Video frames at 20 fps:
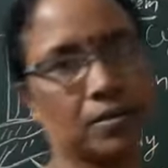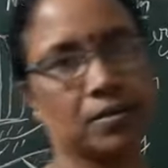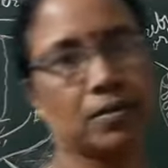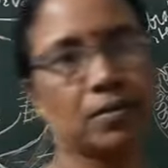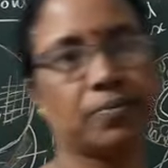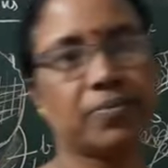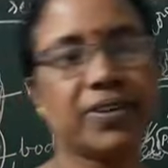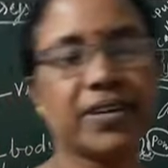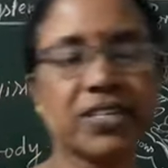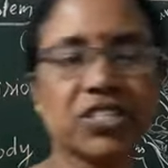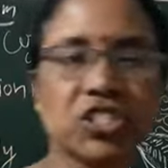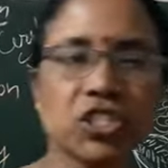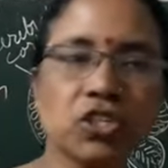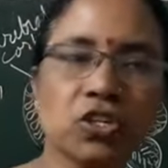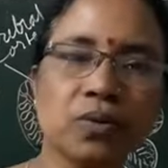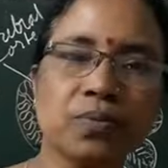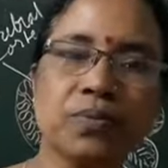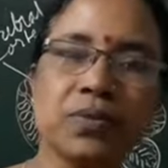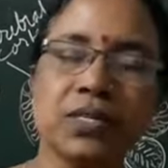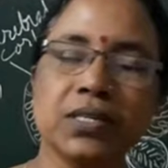function
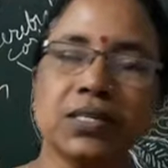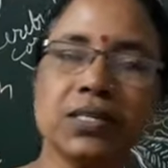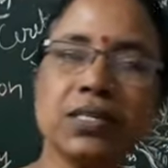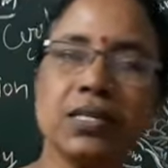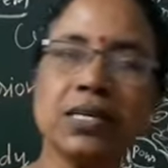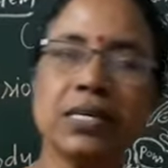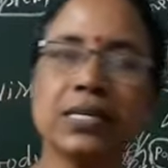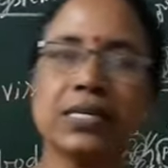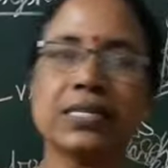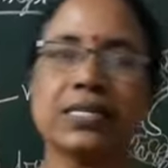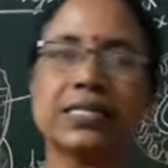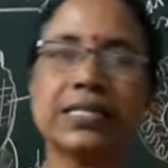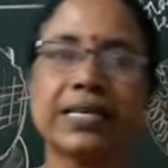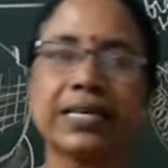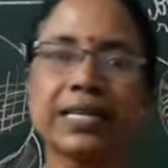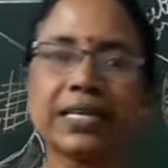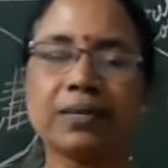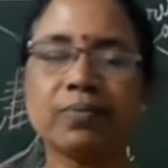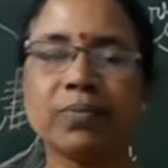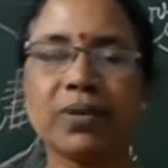of the
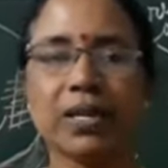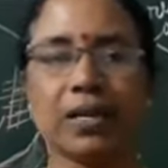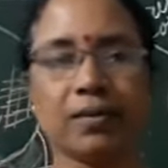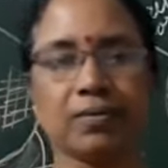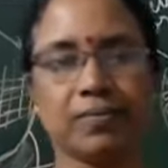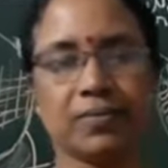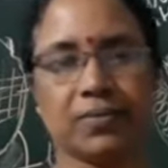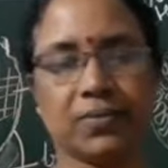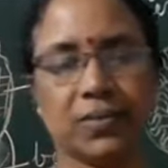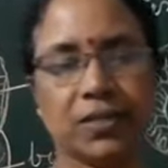cerebellum.